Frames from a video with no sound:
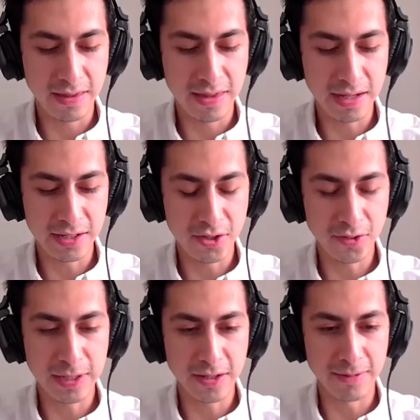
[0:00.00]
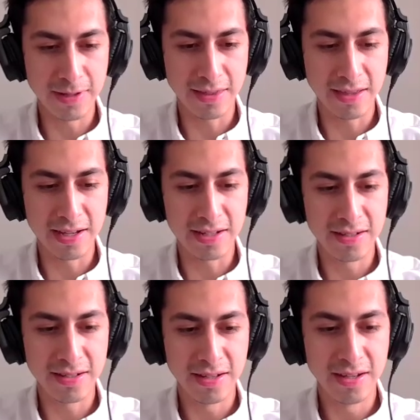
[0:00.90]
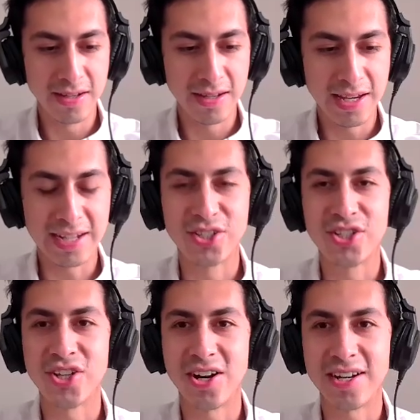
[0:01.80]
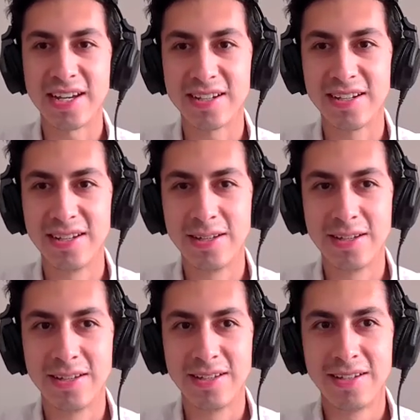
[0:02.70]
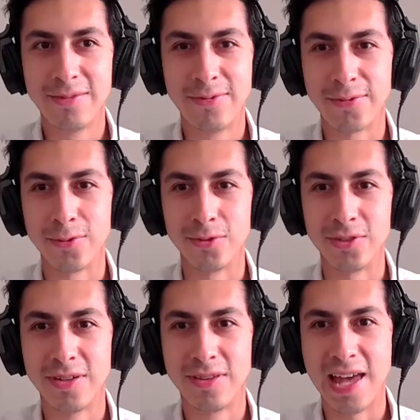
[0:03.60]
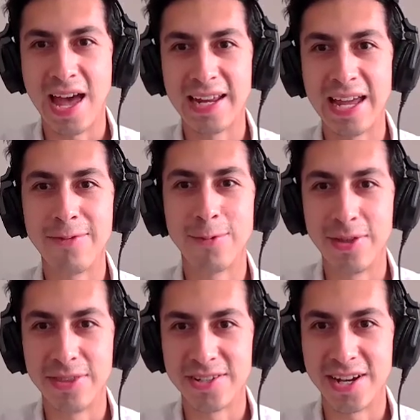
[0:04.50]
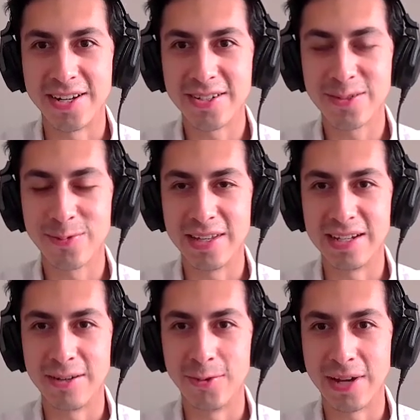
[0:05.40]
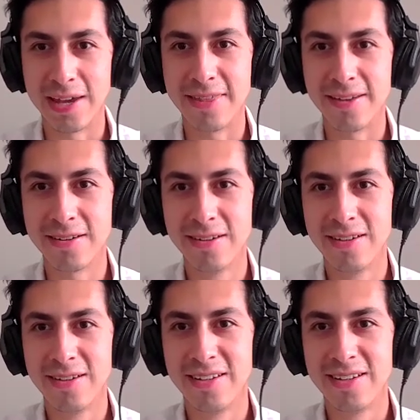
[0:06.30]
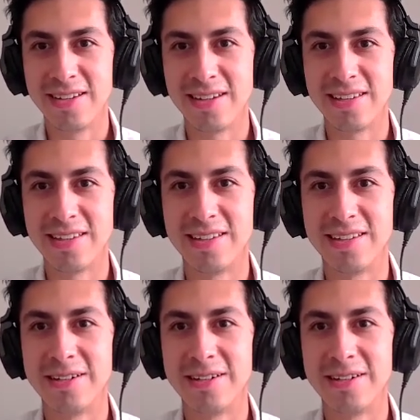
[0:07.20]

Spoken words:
they do become like this exotic fruit that everyone desires when they go get there. And